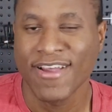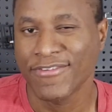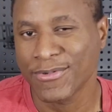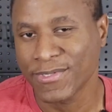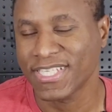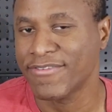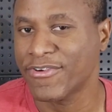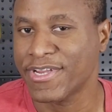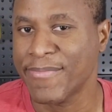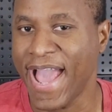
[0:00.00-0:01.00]
For the ones that I've
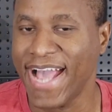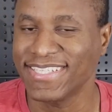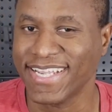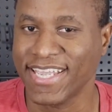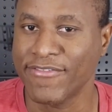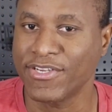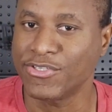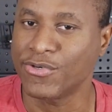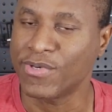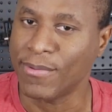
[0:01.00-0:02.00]
already passed, I can't really
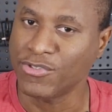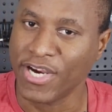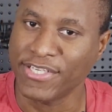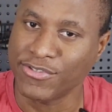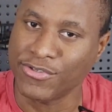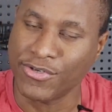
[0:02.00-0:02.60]
do what I'm trying to do,